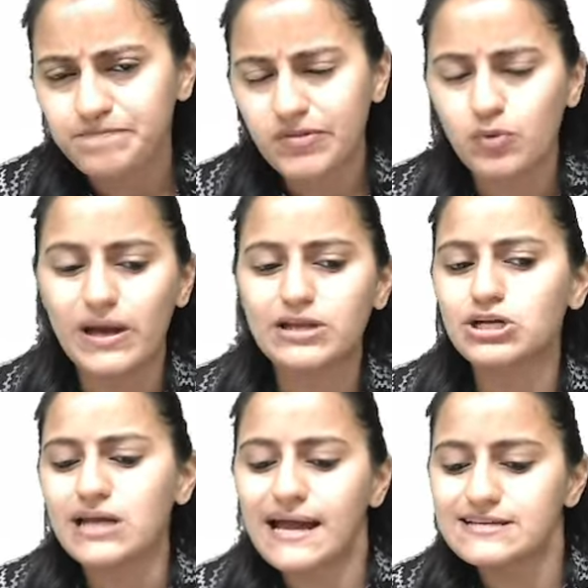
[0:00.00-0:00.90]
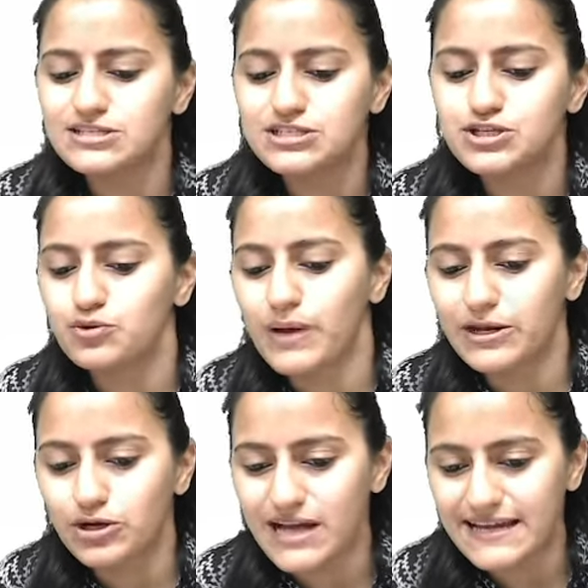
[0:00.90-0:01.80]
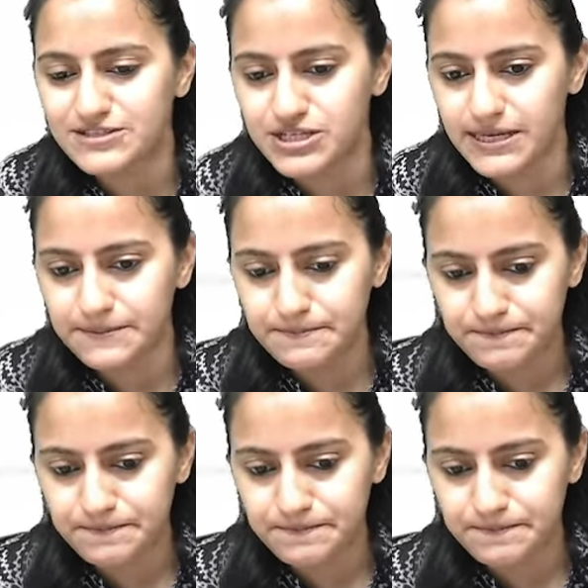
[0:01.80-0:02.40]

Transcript: Why not IgG or why not IgM?